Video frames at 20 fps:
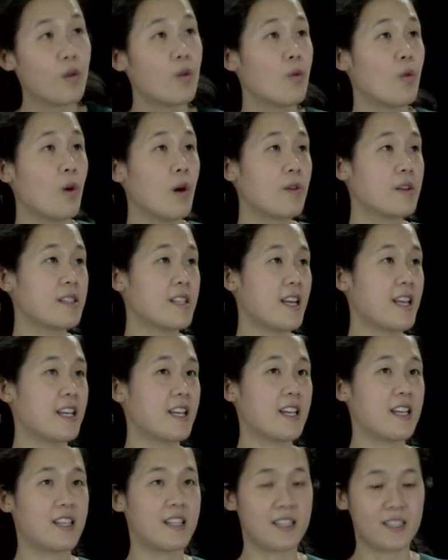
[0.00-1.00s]
What we're saying
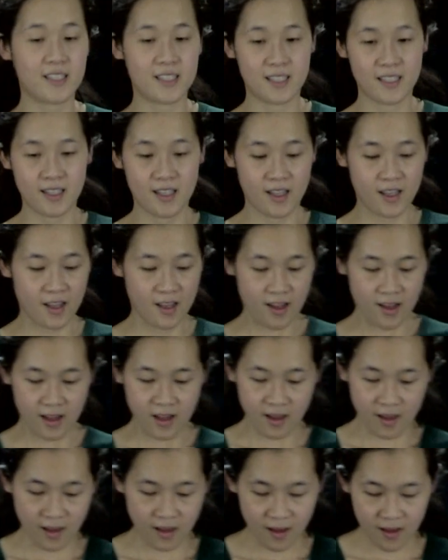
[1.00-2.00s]
is
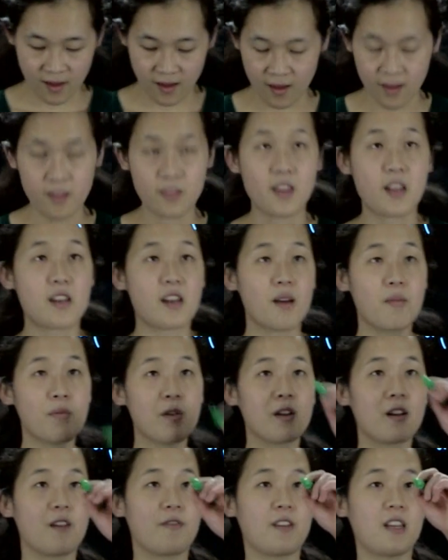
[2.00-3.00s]
the number
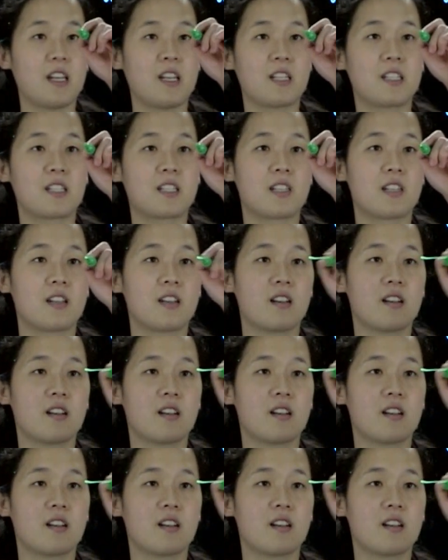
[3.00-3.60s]
of each